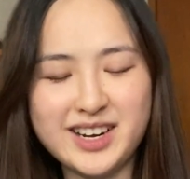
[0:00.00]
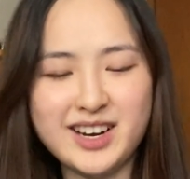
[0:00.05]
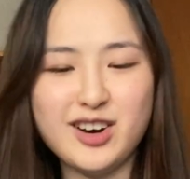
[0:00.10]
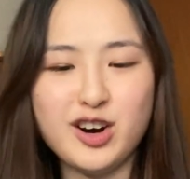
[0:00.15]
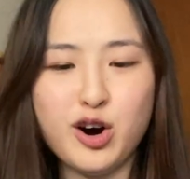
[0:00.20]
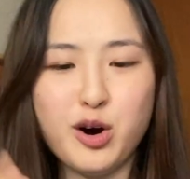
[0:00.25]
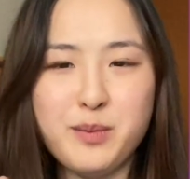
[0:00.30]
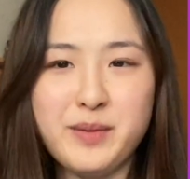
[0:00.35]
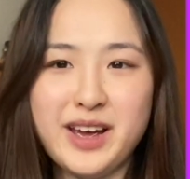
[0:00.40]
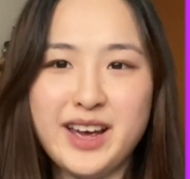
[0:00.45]

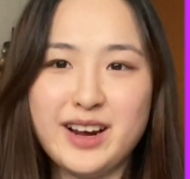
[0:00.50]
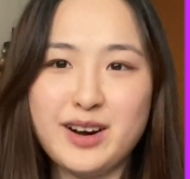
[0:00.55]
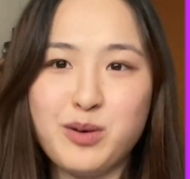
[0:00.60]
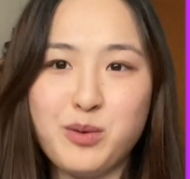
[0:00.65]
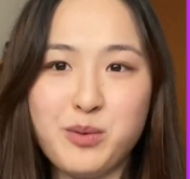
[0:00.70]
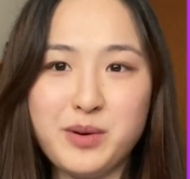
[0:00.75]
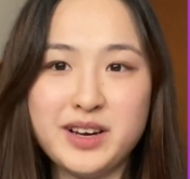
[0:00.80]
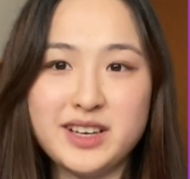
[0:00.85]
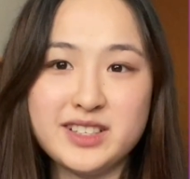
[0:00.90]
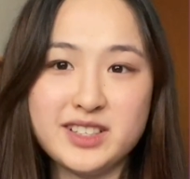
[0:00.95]
Home ec
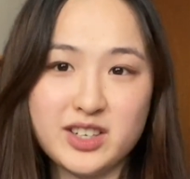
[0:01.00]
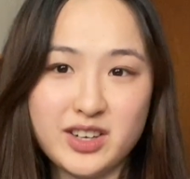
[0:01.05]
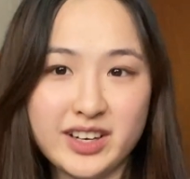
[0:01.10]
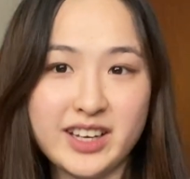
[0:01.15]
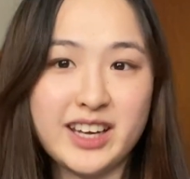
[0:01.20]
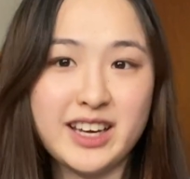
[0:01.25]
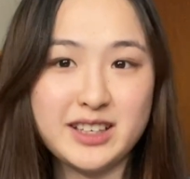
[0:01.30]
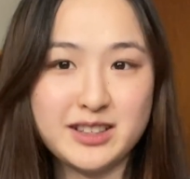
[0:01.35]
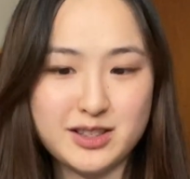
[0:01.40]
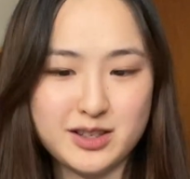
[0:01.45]
was
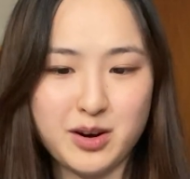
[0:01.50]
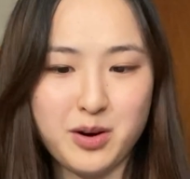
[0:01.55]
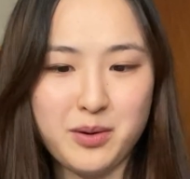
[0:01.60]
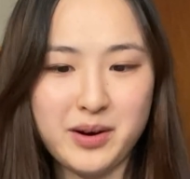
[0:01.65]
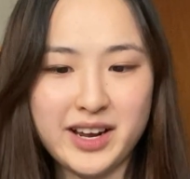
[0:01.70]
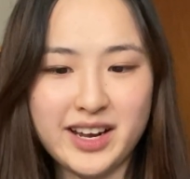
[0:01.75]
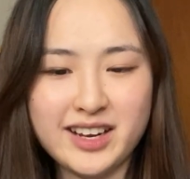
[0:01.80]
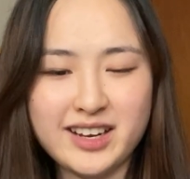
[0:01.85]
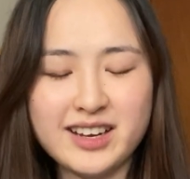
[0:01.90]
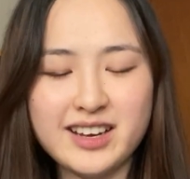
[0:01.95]
cooking and
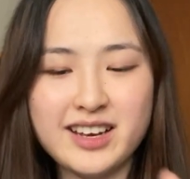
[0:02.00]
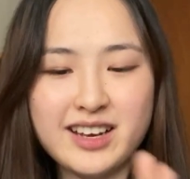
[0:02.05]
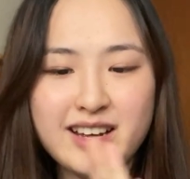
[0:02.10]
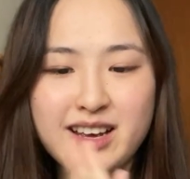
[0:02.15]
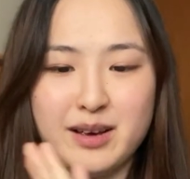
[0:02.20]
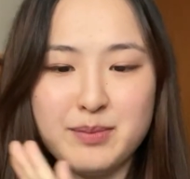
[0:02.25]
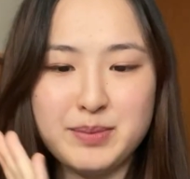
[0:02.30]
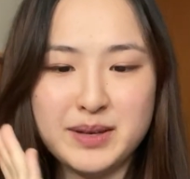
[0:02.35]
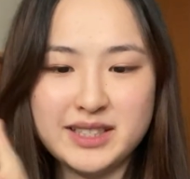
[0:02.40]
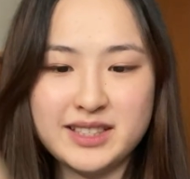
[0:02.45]
sewing
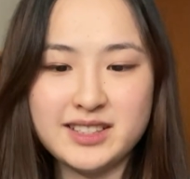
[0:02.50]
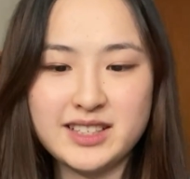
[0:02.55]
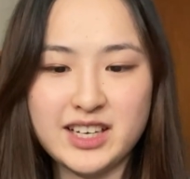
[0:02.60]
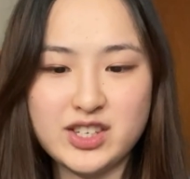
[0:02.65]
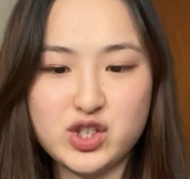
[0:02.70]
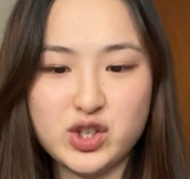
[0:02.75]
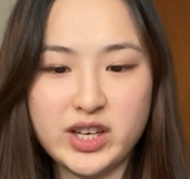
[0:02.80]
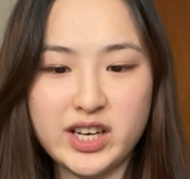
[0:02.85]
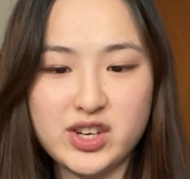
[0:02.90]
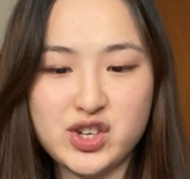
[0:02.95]
business
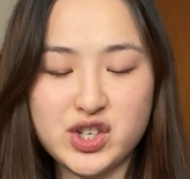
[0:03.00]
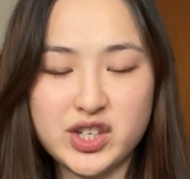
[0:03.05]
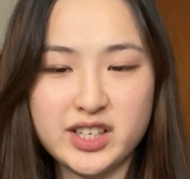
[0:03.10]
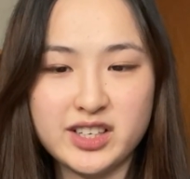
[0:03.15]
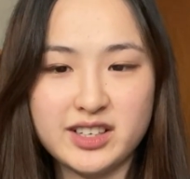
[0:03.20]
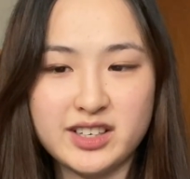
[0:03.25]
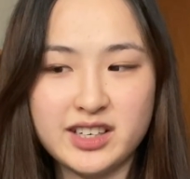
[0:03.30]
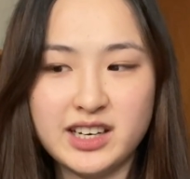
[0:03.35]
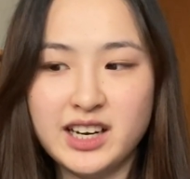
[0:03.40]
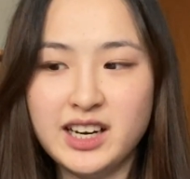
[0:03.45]

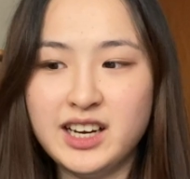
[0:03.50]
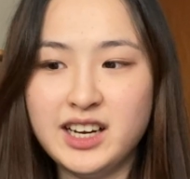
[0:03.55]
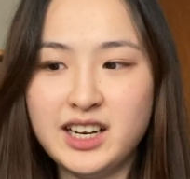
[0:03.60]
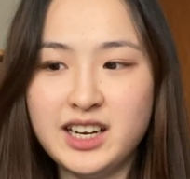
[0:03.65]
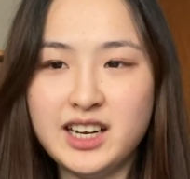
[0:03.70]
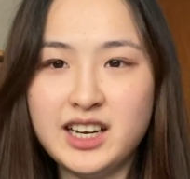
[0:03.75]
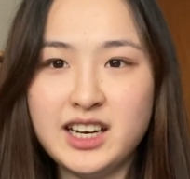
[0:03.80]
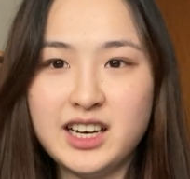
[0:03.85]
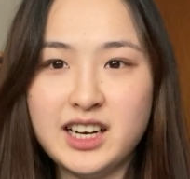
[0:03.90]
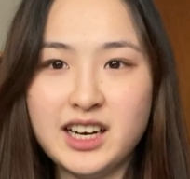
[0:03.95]
education.
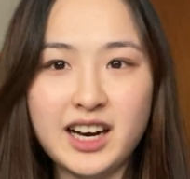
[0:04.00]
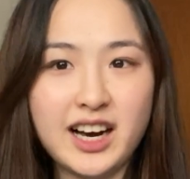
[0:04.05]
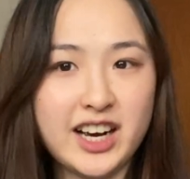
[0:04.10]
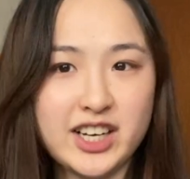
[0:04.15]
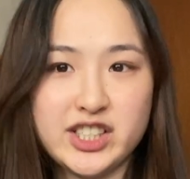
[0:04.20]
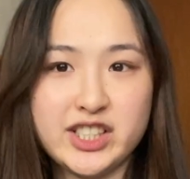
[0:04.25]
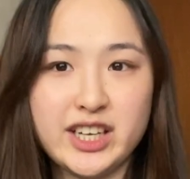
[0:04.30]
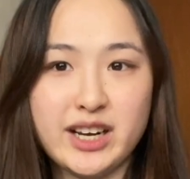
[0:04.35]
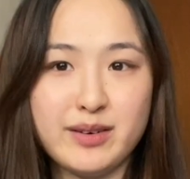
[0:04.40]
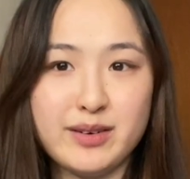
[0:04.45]
I
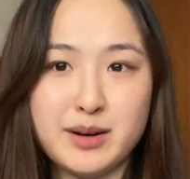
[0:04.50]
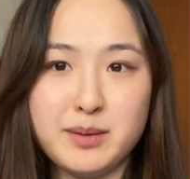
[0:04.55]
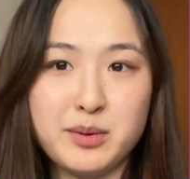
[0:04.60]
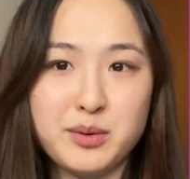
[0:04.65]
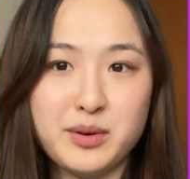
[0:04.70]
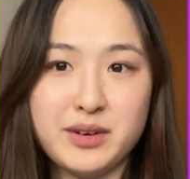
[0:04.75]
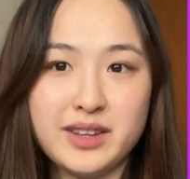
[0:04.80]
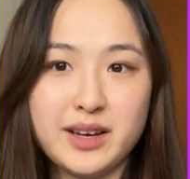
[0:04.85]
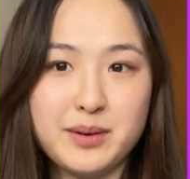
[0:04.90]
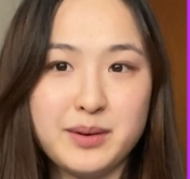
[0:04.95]
actually can't remember
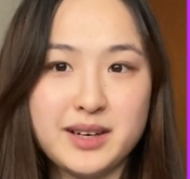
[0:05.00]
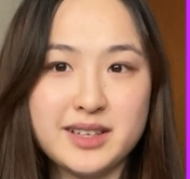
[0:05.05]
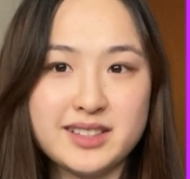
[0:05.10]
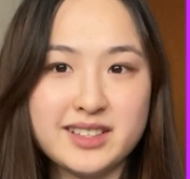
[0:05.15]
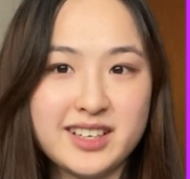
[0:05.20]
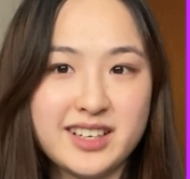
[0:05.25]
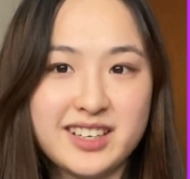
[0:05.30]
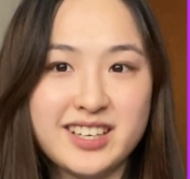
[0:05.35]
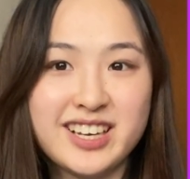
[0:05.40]
what that was.